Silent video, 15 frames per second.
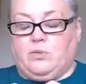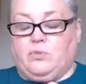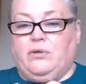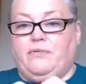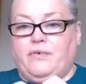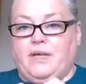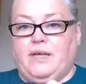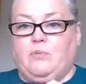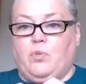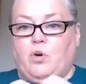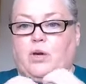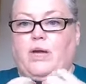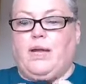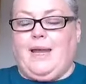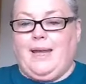We'll feel more
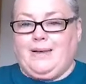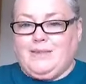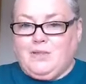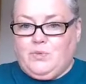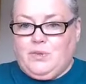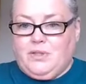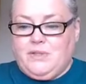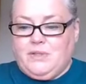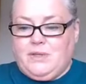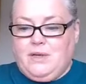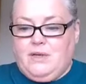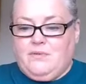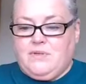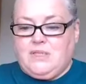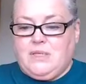connected with
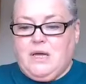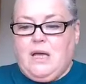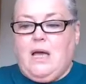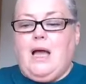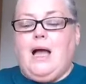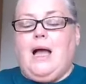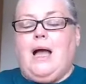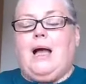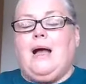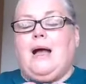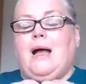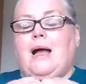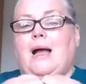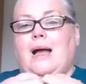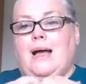ourselves
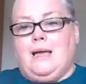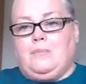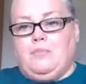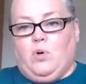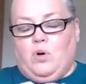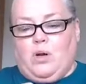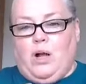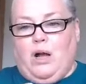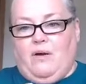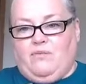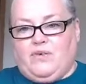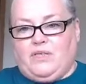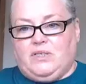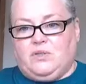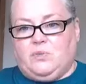and more
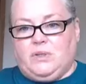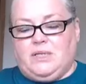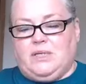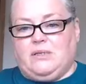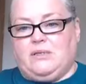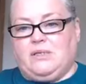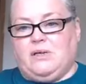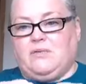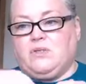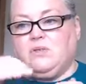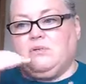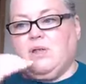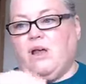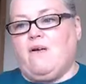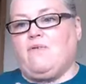confident within ourselves. So
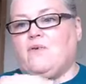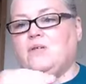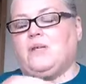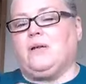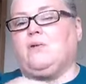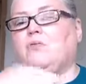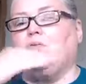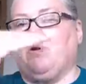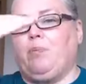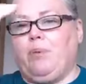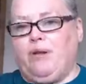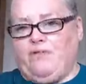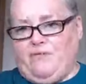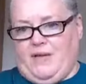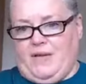therefore, it's like a
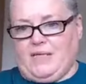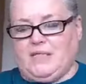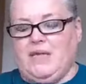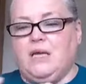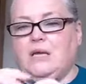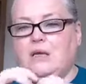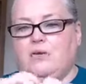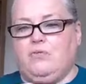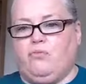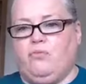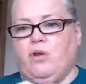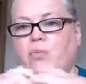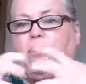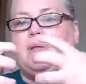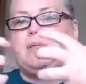ripple effect. It
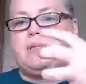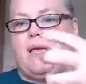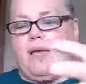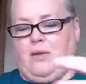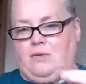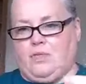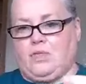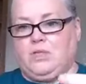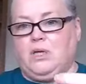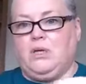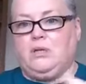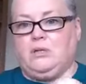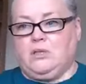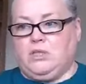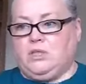ripples out
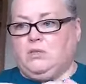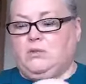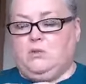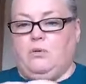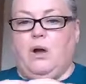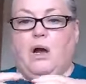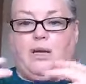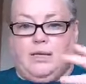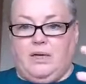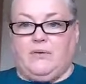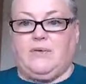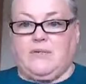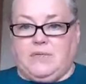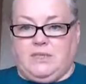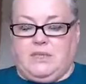to our
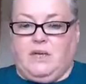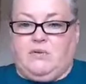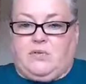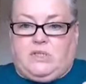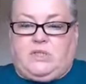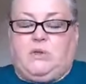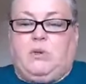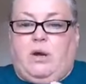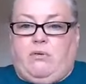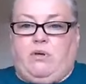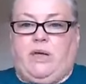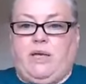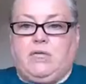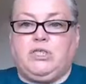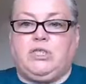nearest and dearest, to our
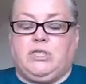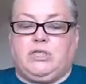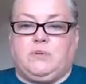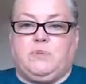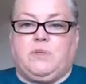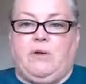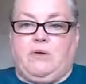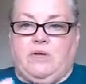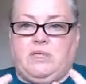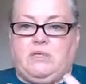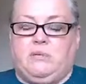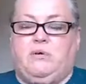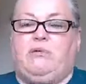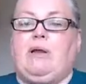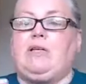relationships, our
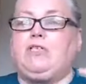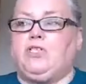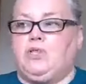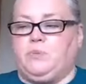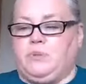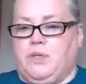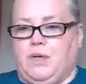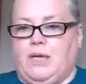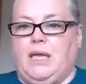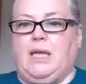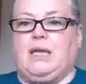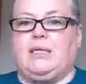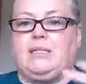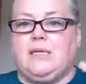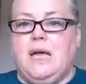intimate relationships, our
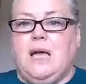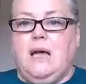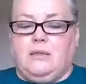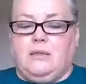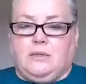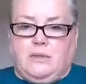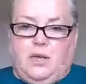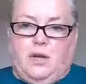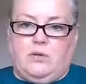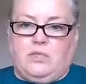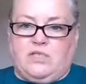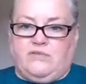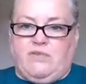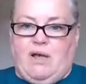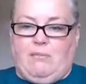kids,
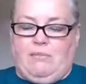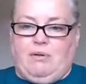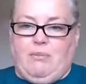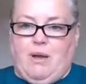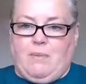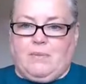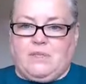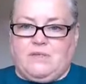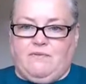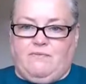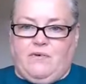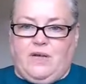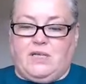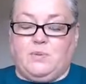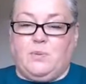closest family members and
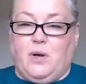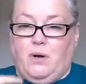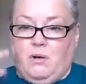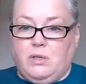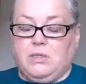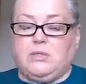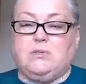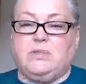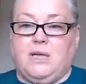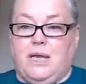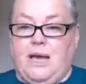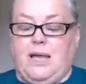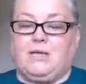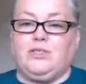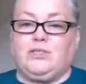friends, but also to
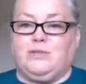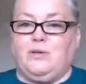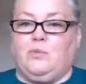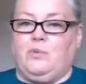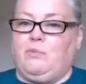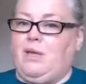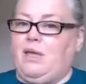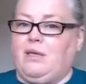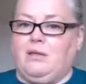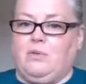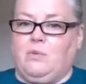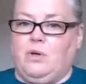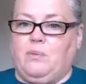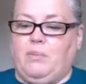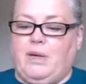connections that we make in the
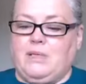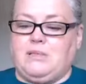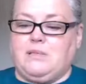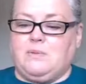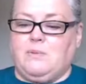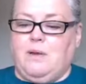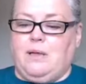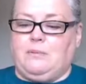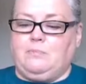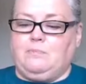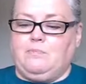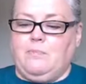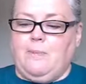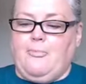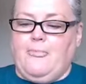workplace as well.
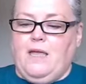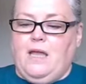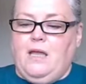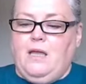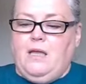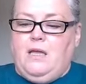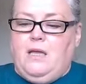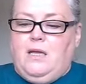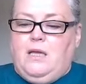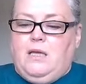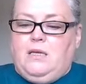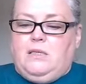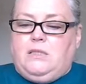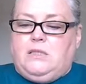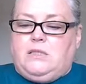
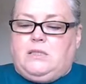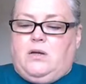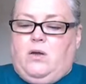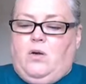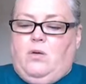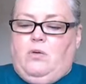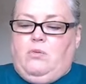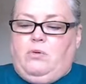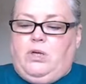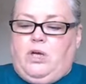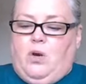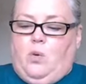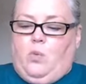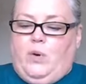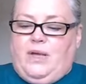So,
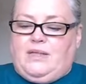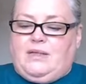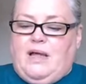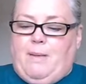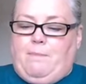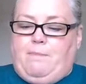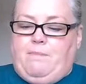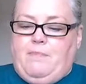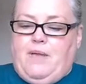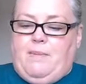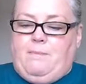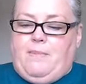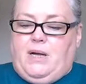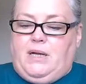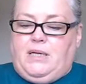with that
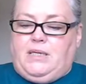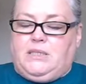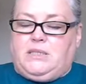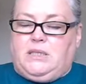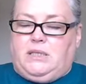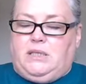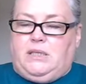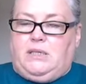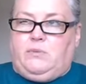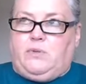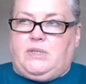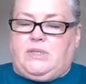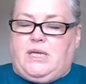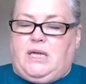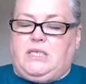in mind, I
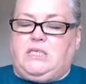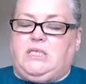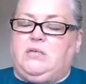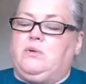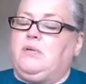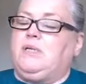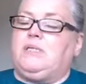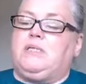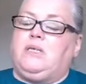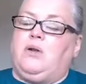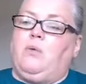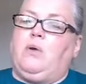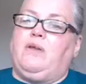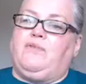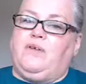would say to you is,
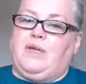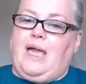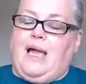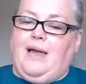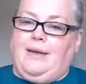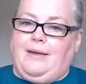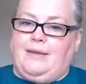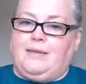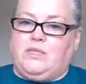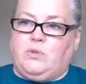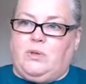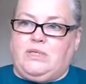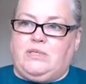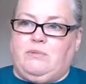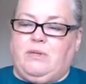if you can get the
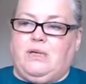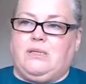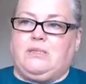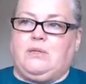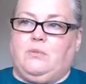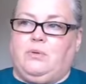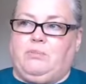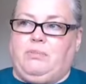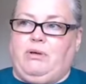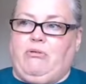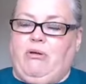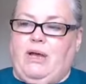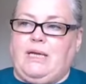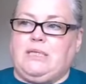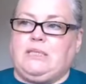20 minutes, it would be
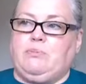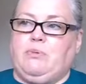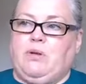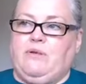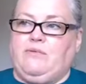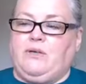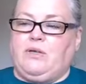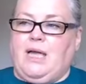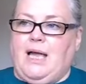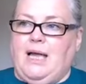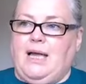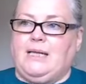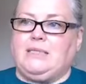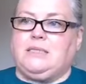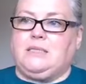great. But if you
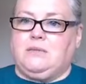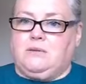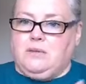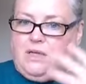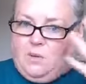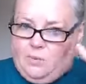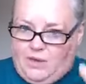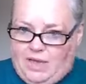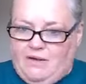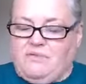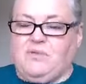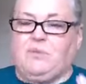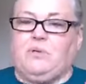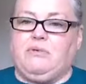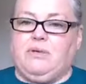can't, and we have
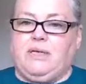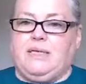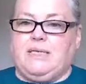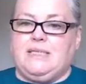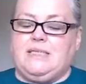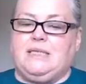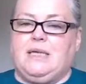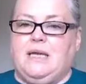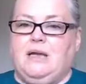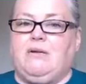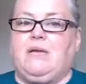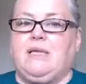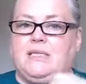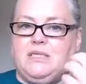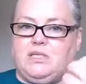to be realistic here,
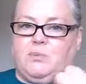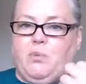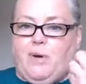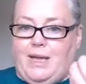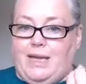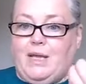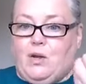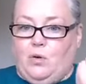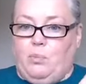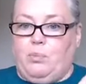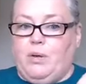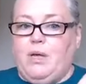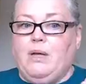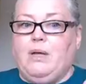is to break it up.